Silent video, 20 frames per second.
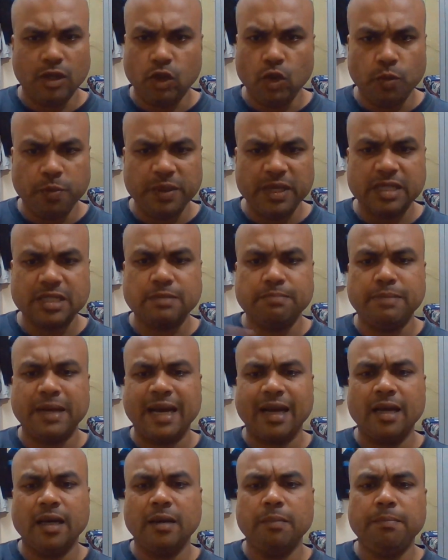UPS
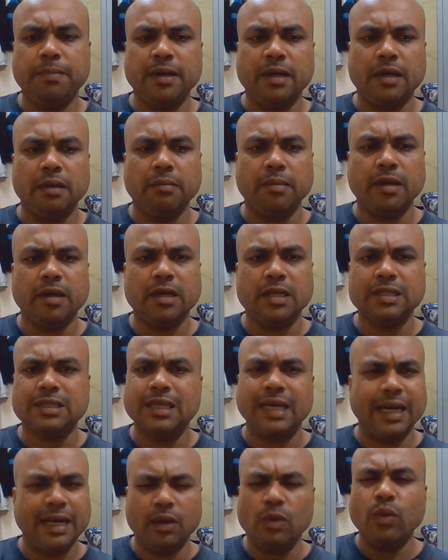backup because
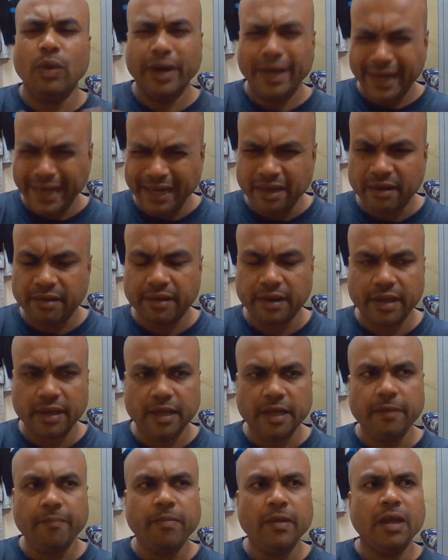I don't need it
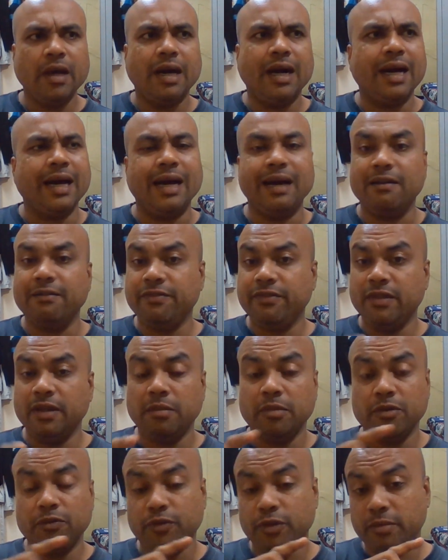really. I
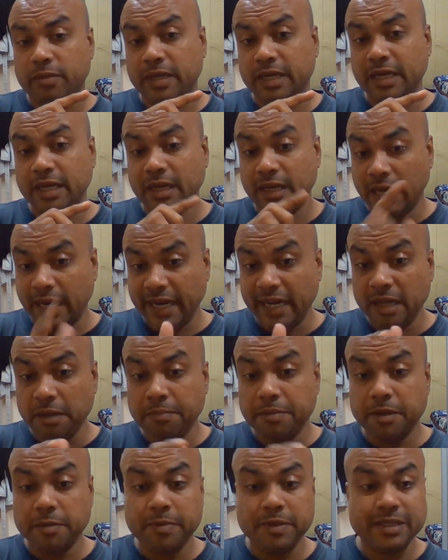mean, for my lighting
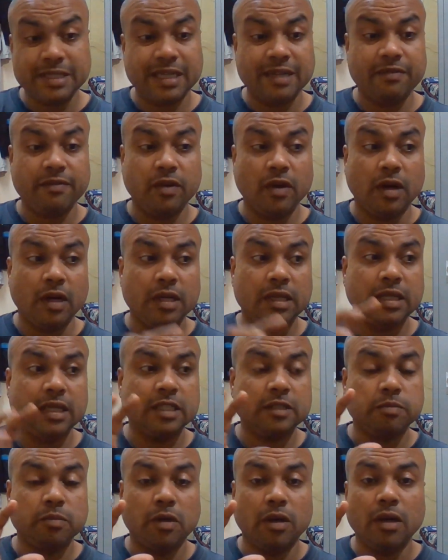purpose, I've got
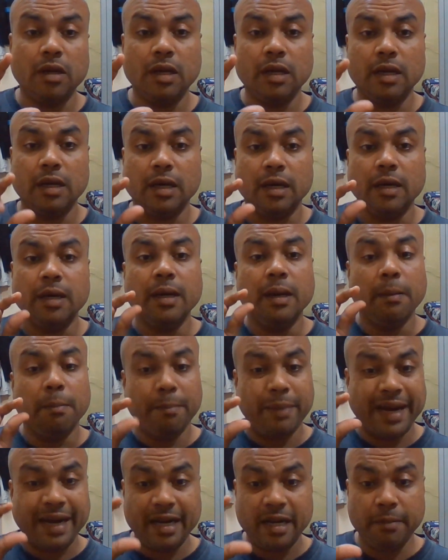these small
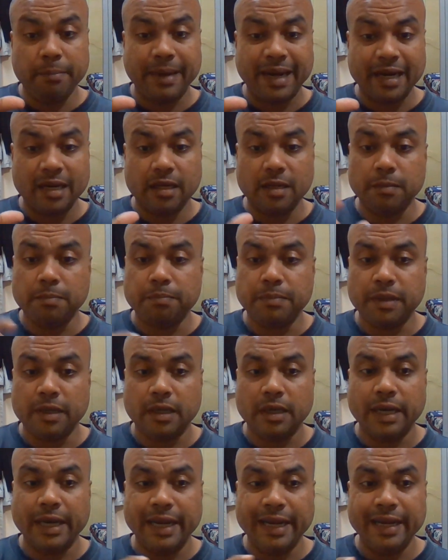battery backed up
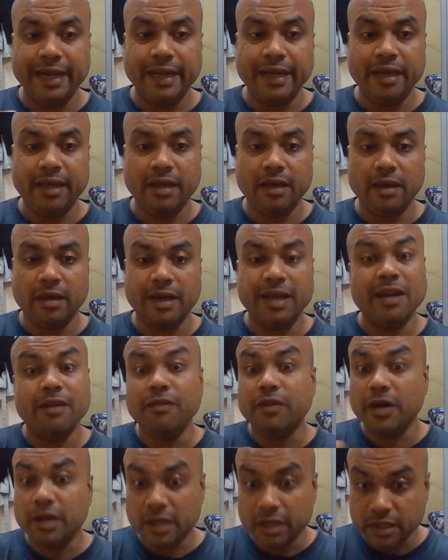LED
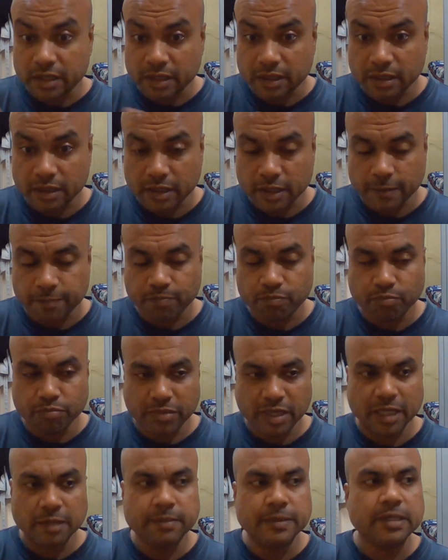inverter
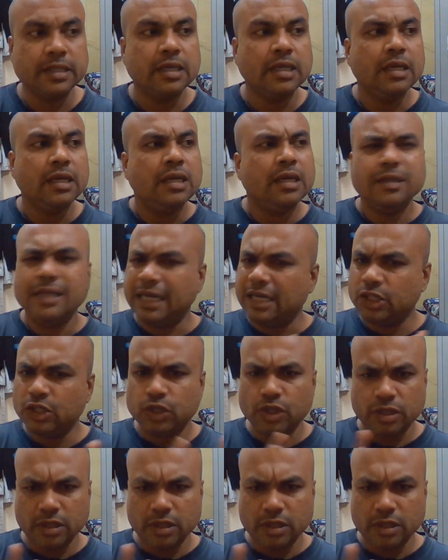bulbs that